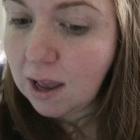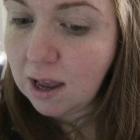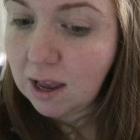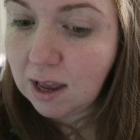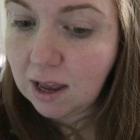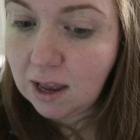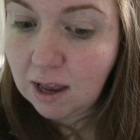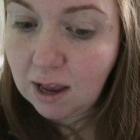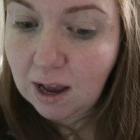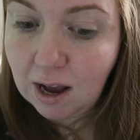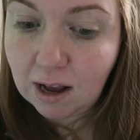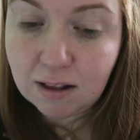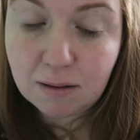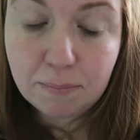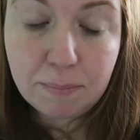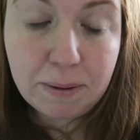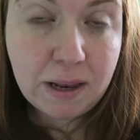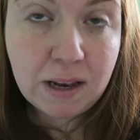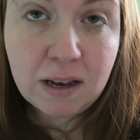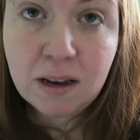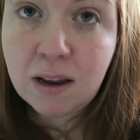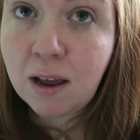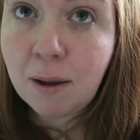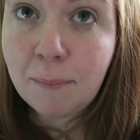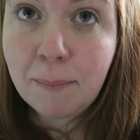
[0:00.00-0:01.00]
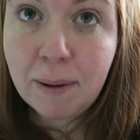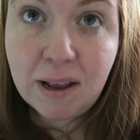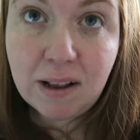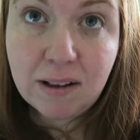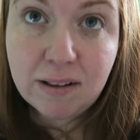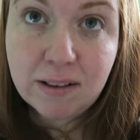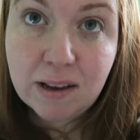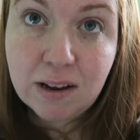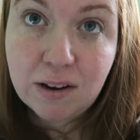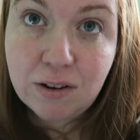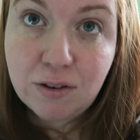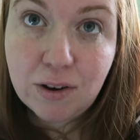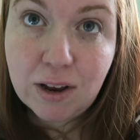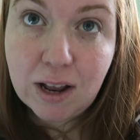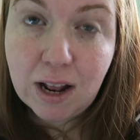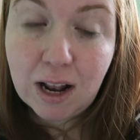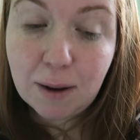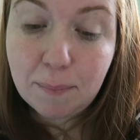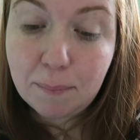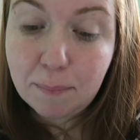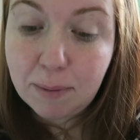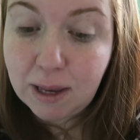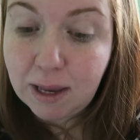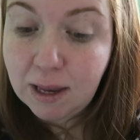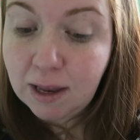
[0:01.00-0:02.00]
He has been amazing to
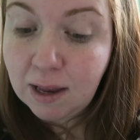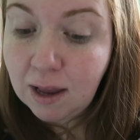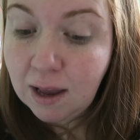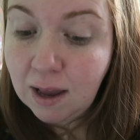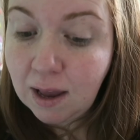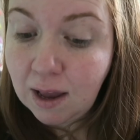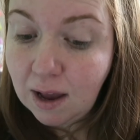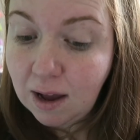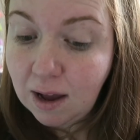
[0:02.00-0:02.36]
help me